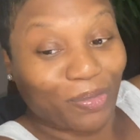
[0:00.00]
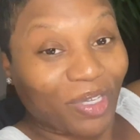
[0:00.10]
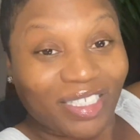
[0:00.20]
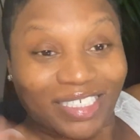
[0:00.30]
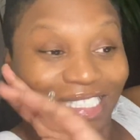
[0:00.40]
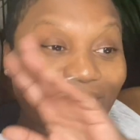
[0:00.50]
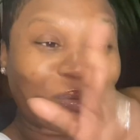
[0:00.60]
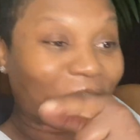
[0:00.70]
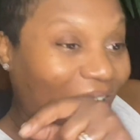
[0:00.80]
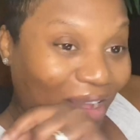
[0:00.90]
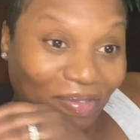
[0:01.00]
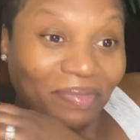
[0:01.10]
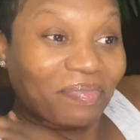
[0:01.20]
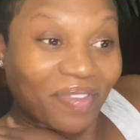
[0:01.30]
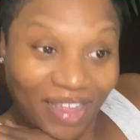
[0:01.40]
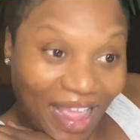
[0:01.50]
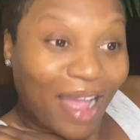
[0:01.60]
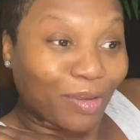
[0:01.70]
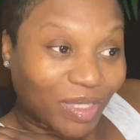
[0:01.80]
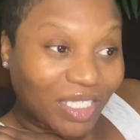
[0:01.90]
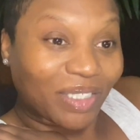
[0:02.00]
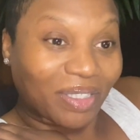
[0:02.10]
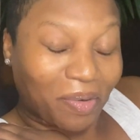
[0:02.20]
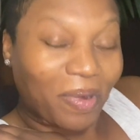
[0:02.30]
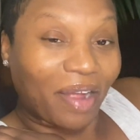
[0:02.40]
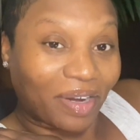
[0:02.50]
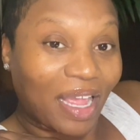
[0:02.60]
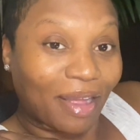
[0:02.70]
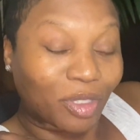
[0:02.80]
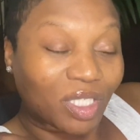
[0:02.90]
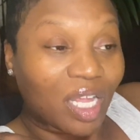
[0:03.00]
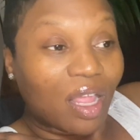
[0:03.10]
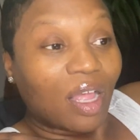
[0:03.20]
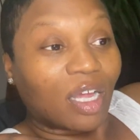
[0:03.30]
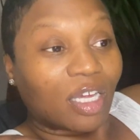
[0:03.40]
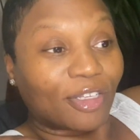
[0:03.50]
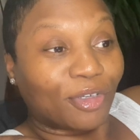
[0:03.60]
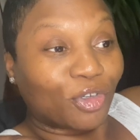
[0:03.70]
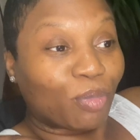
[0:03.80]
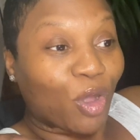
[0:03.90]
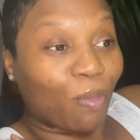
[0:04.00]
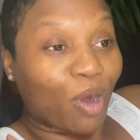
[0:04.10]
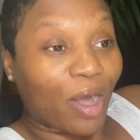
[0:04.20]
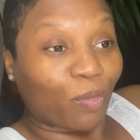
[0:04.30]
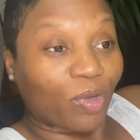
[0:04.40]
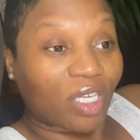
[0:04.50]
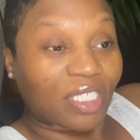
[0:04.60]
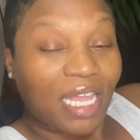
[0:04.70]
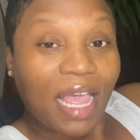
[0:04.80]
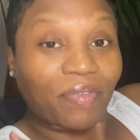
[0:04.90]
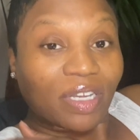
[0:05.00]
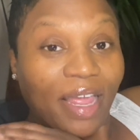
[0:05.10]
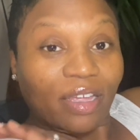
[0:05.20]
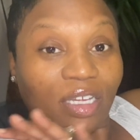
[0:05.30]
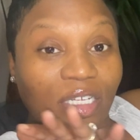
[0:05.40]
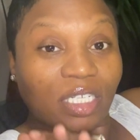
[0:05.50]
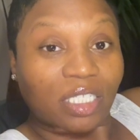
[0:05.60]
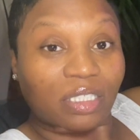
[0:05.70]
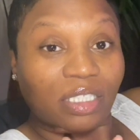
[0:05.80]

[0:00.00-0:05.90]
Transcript: we just around the house, around the house. Uh, the Nubo Mart was having like a, uh,